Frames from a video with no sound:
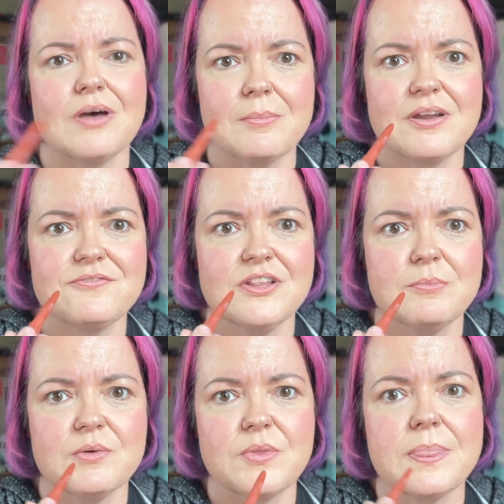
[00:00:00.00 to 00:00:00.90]
So I'm going to fill
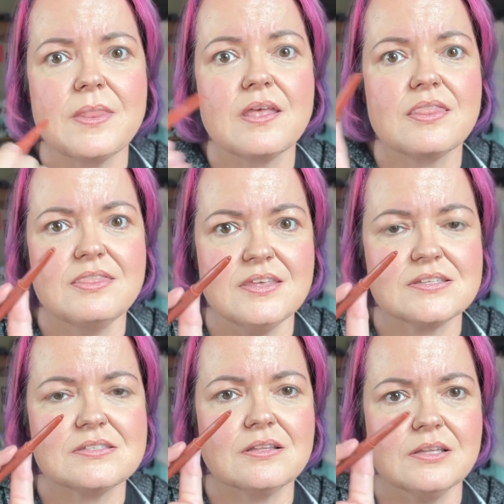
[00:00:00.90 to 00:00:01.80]
them in with
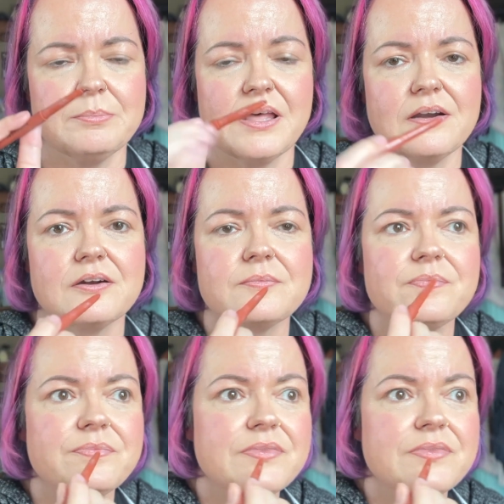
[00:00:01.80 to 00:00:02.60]
this lip liner.